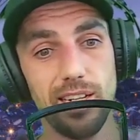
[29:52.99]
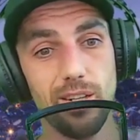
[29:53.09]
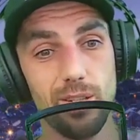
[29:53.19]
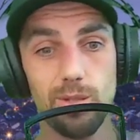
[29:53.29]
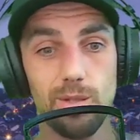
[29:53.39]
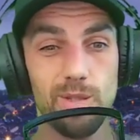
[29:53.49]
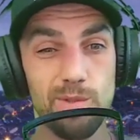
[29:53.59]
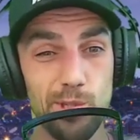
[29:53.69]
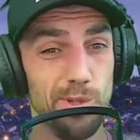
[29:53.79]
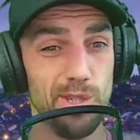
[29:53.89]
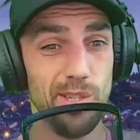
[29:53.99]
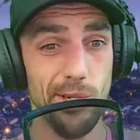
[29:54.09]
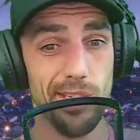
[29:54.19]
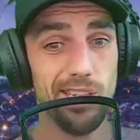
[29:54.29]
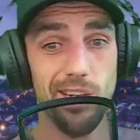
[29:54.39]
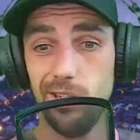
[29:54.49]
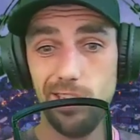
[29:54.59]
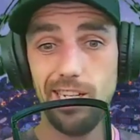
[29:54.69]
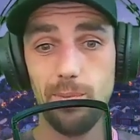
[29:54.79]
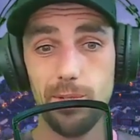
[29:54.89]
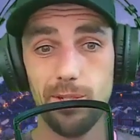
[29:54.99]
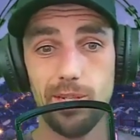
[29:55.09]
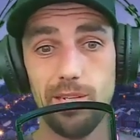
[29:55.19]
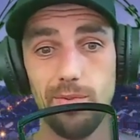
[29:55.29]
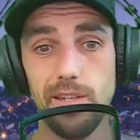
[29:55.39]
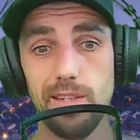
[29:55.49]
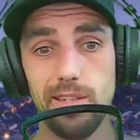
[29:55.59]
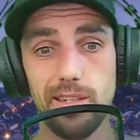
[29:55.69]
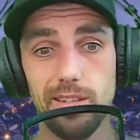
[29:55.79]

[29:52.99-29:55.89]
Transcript: Look, you're, you're smoking it thirty years, yeah, but you're heavily addicted.